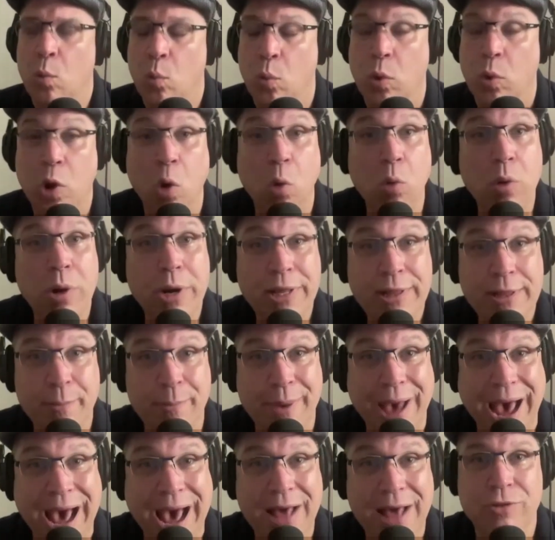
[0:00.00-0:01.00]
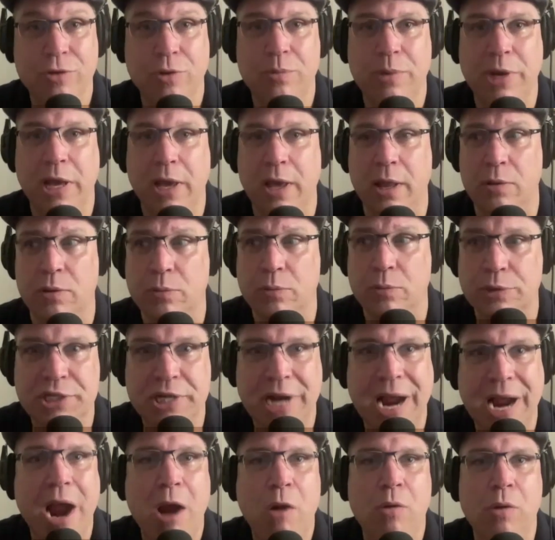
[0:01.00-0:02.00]
going to the bathroom together. We're
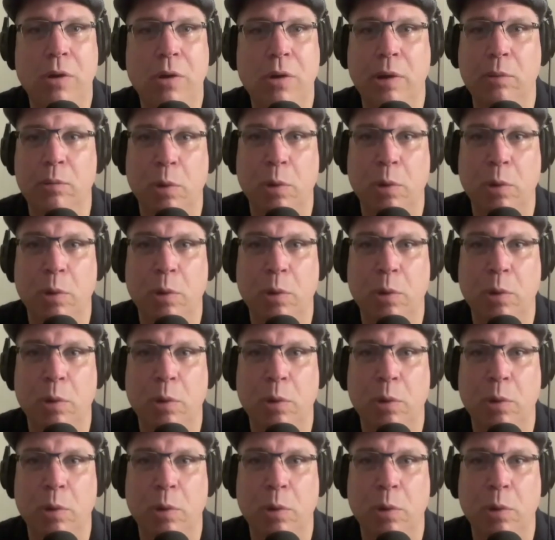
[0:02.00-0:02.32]
showering,